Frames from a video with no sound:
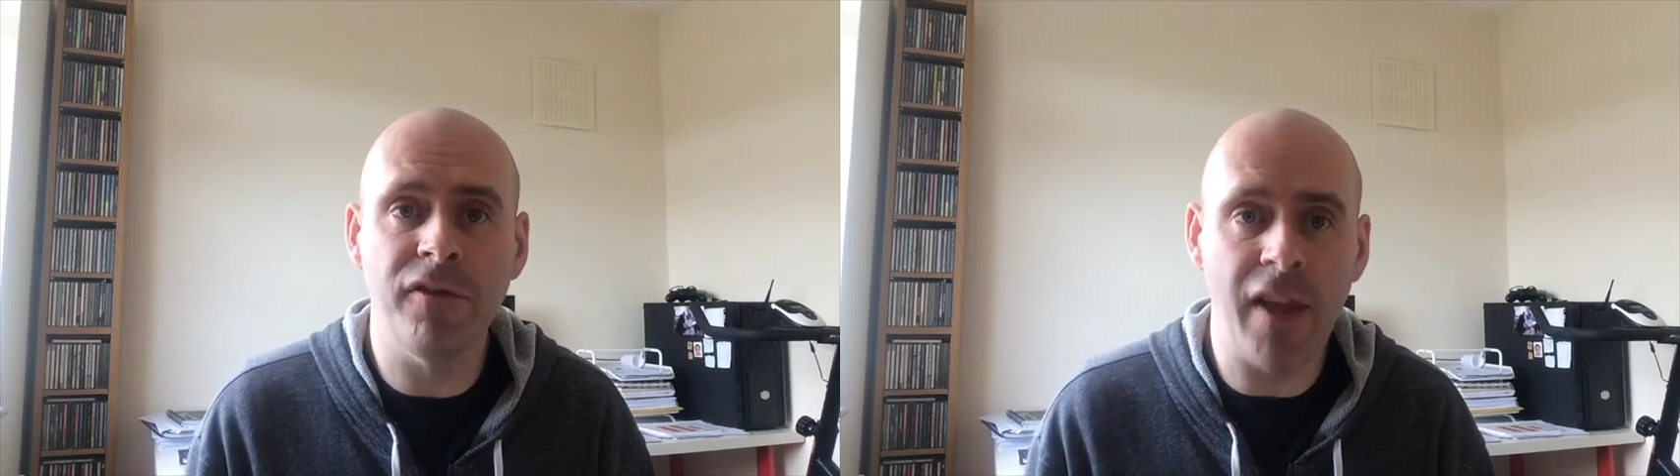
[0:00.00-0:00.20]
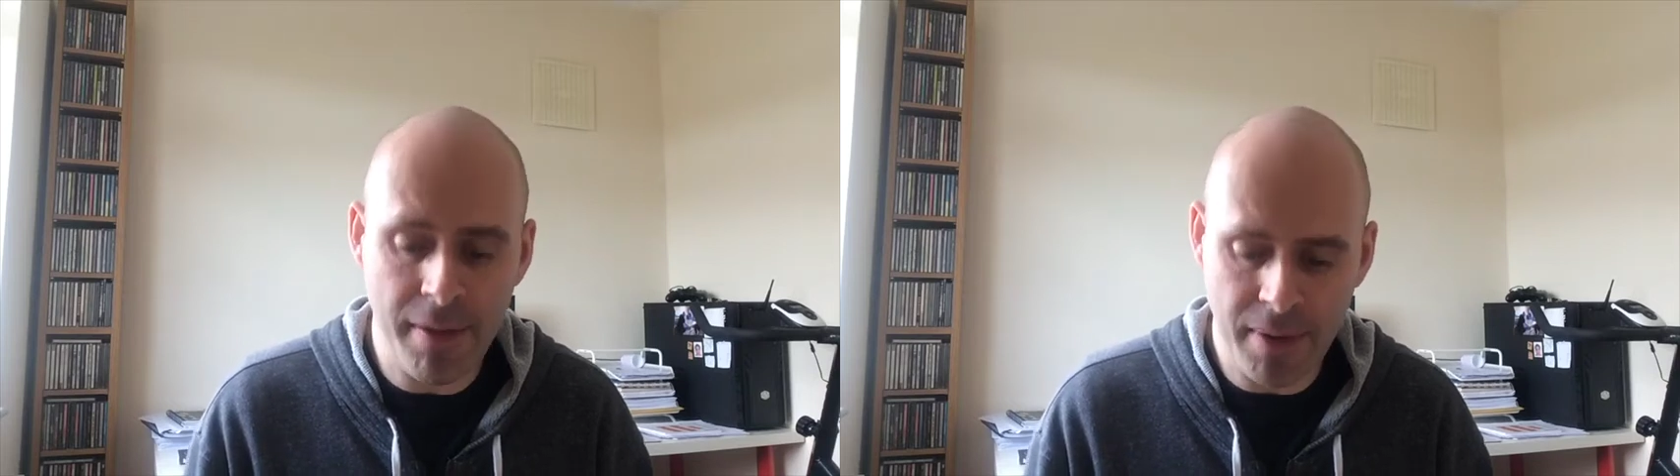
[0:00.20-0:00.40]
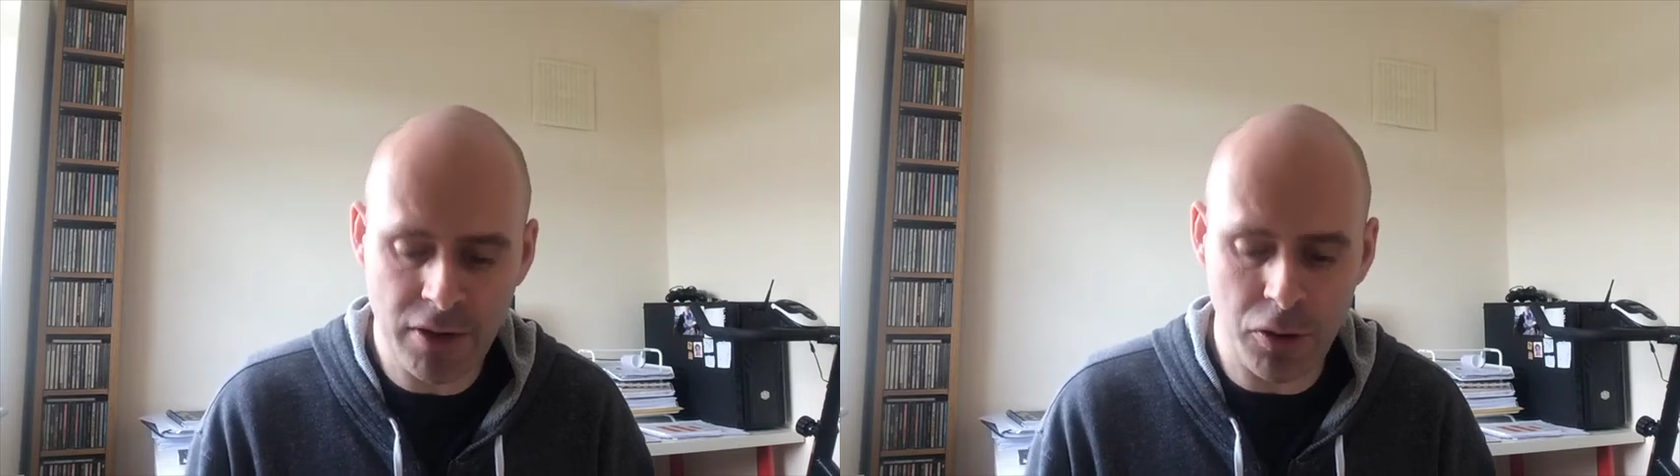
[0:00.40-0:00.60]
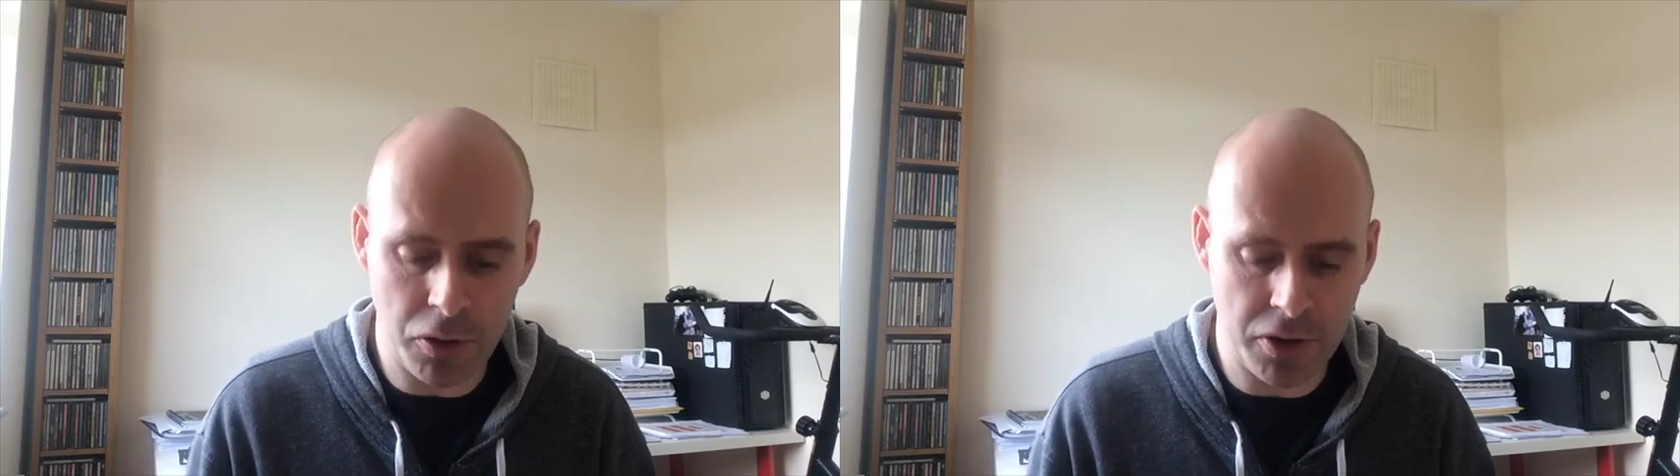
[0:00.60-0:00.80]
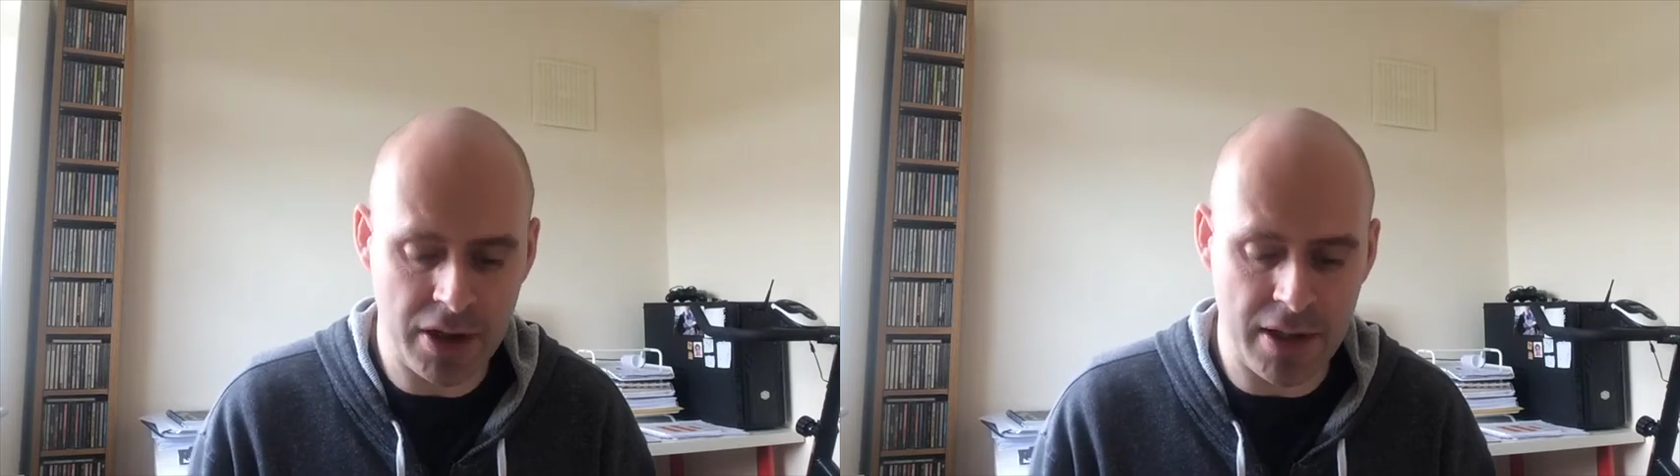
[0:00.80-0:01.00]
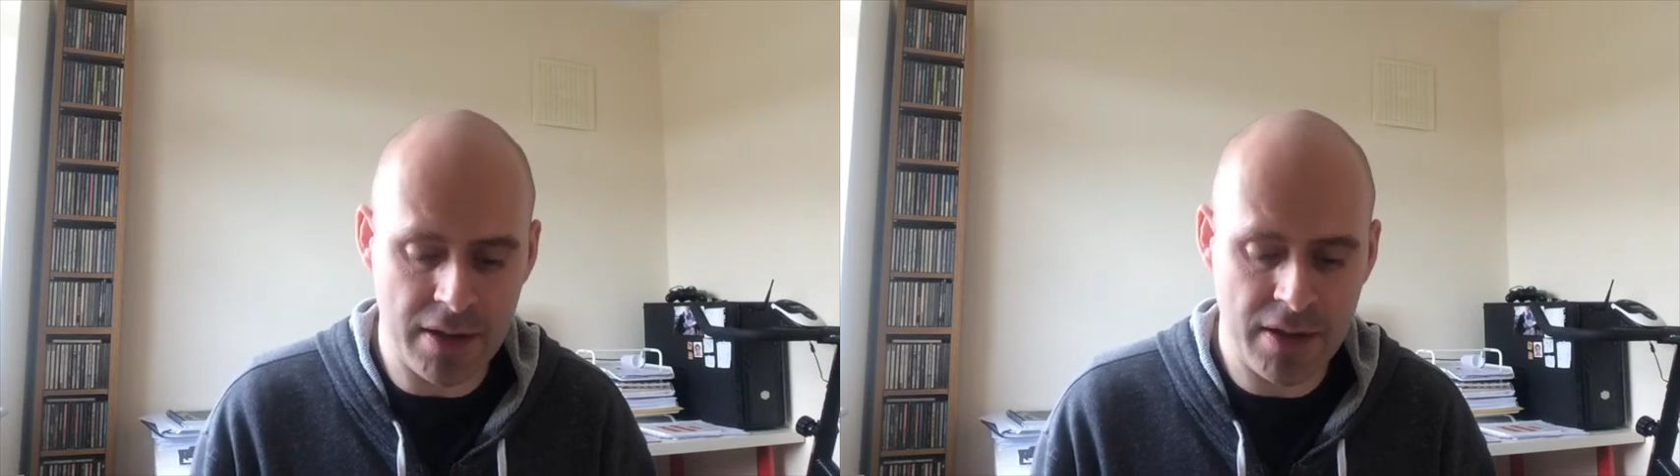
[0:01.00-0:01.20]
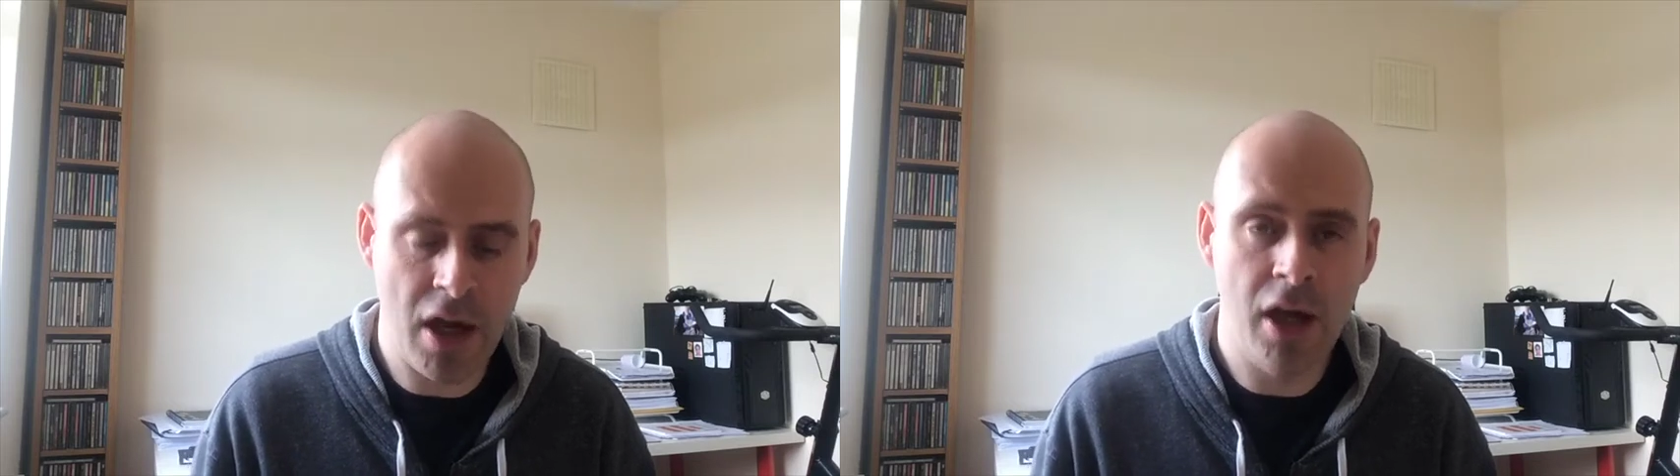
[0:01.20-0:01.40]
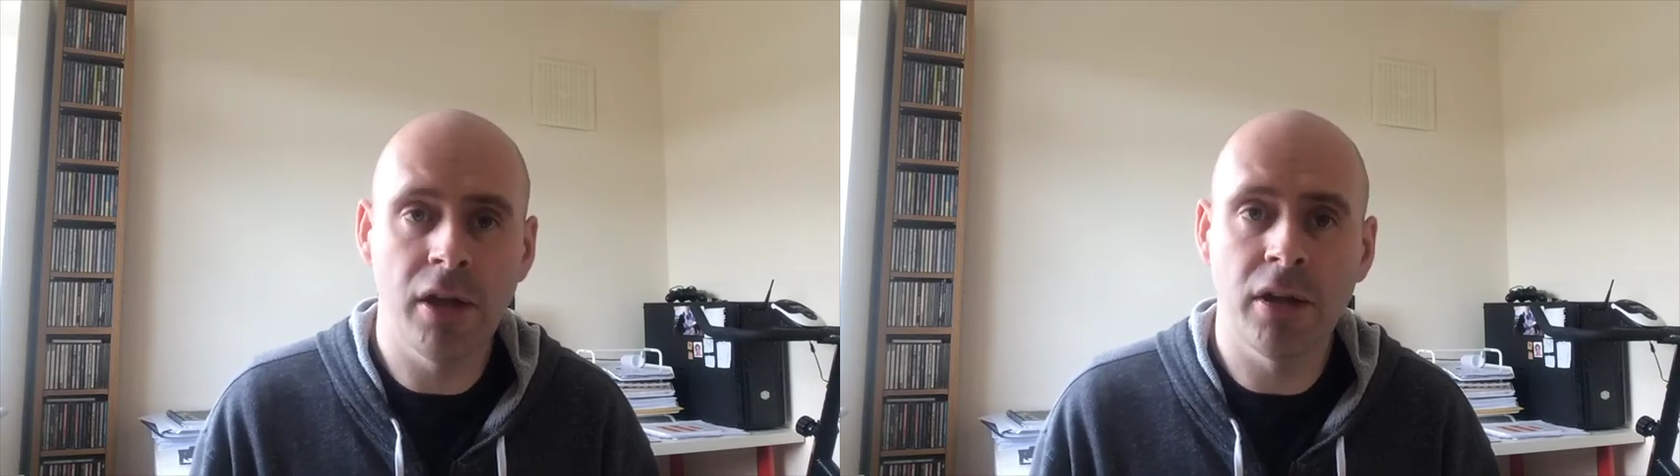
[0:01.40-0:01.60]
flaming torches,
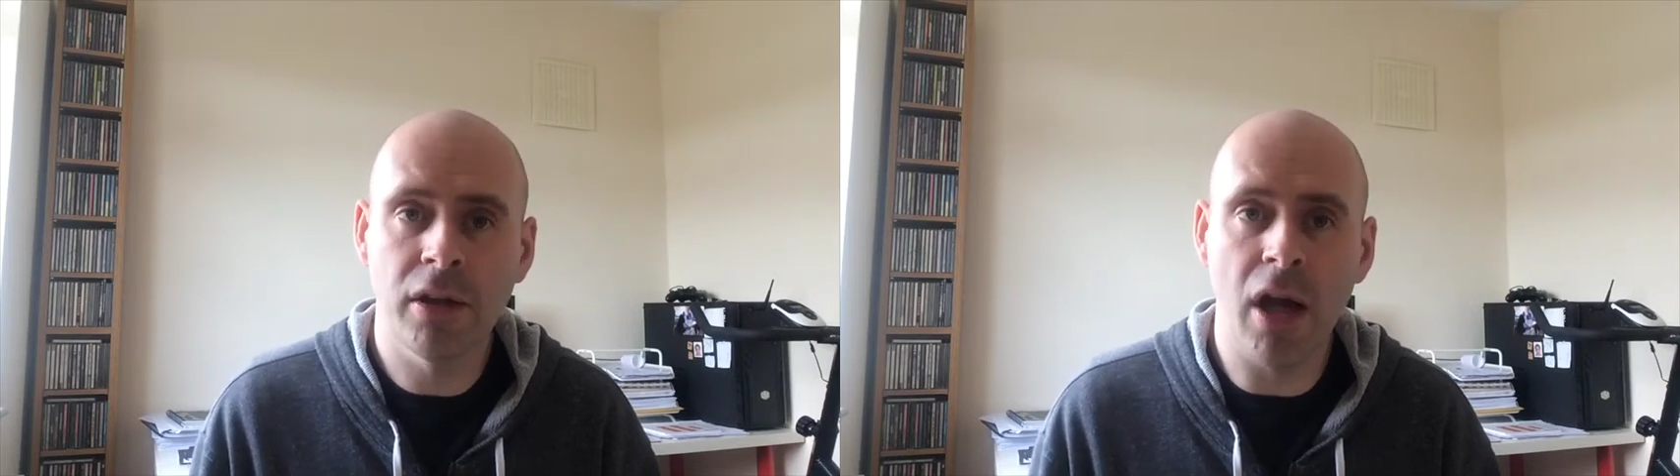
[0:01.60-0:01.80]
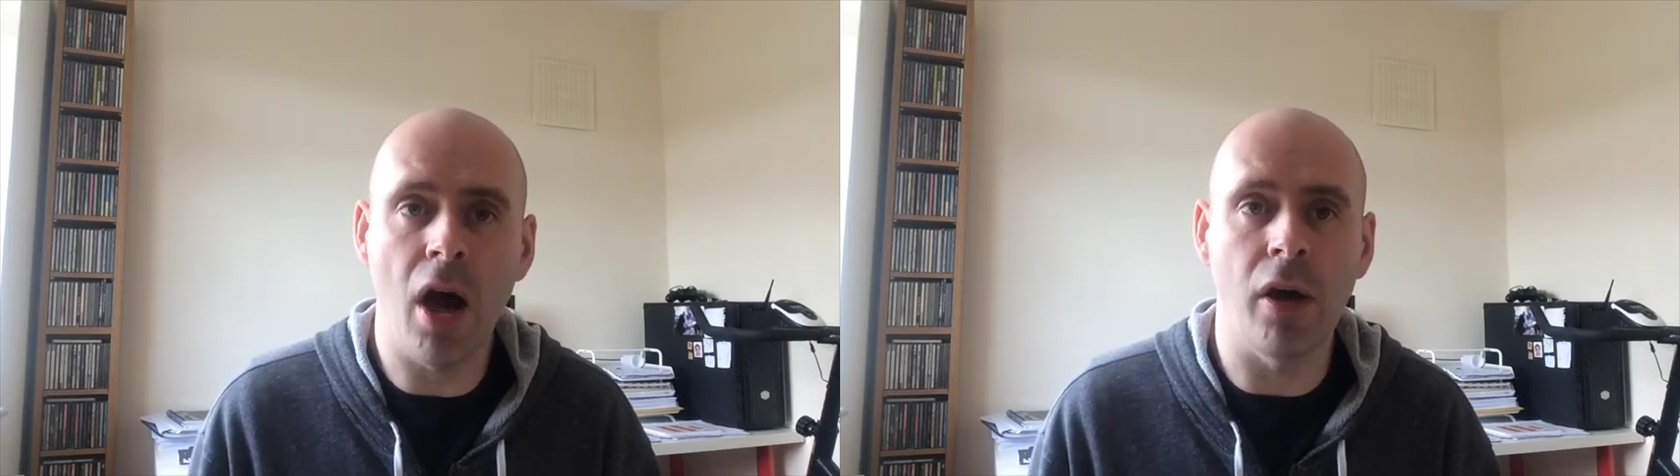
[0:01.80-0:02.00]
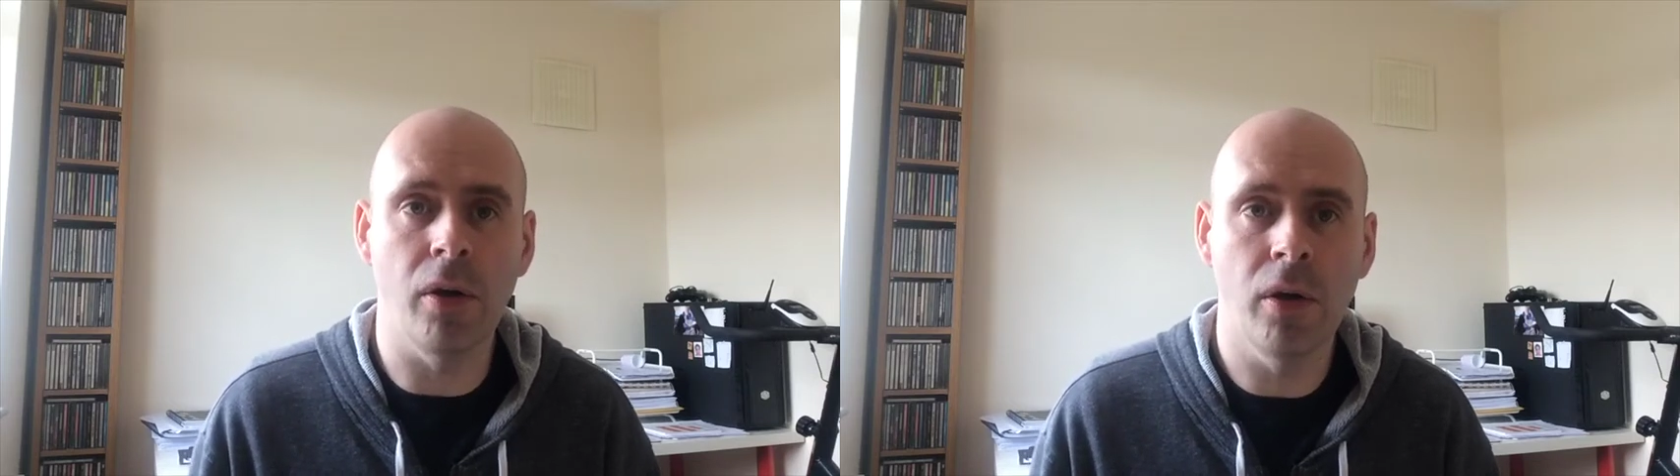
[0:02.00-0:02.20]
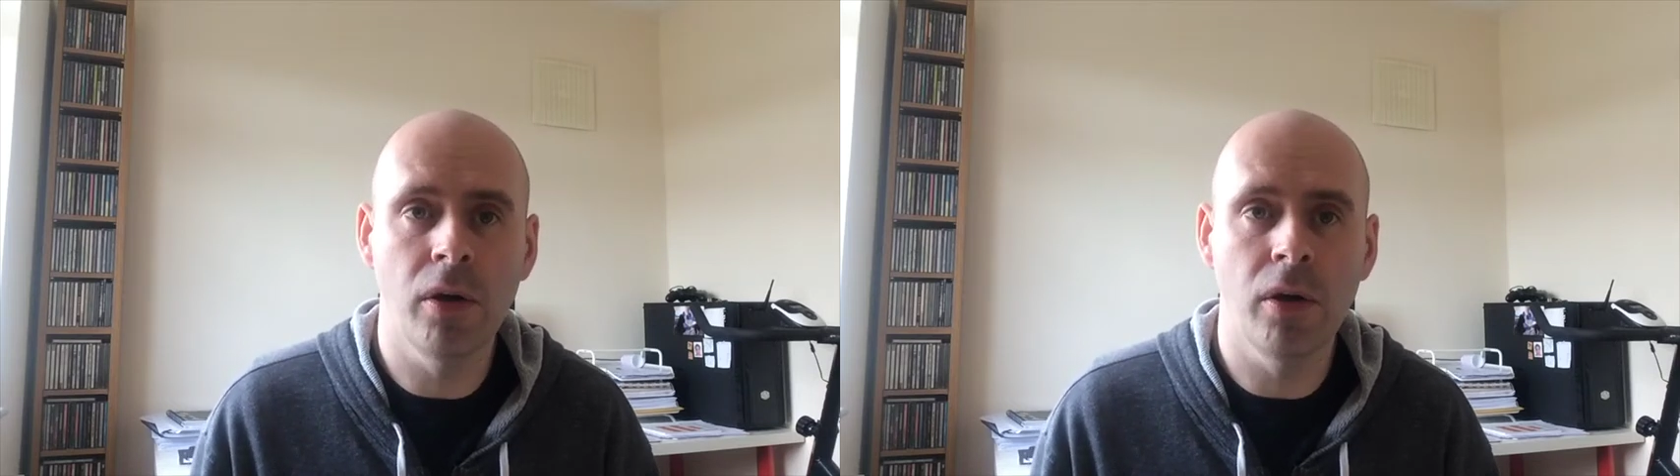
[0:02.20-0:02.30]
go,